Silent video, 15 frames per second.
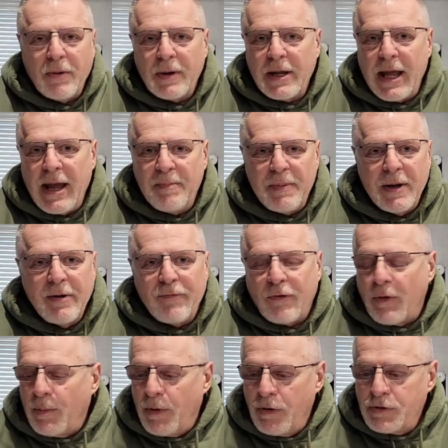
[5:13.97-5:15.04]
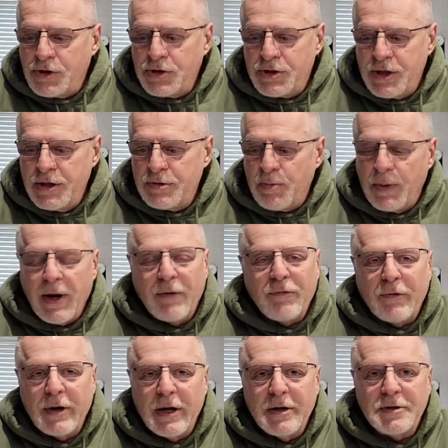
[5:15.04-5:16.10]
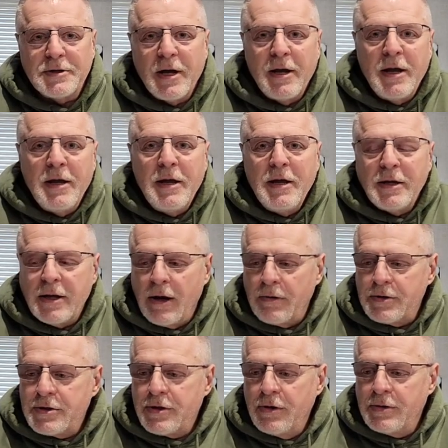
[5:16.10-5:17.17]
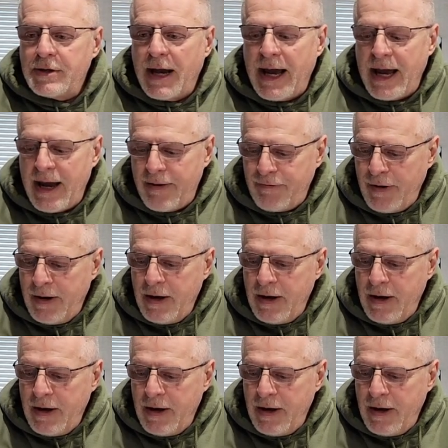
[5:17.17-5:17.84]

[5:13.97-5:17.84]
camping, for emergencies, whatever it is. You know, it's good to have.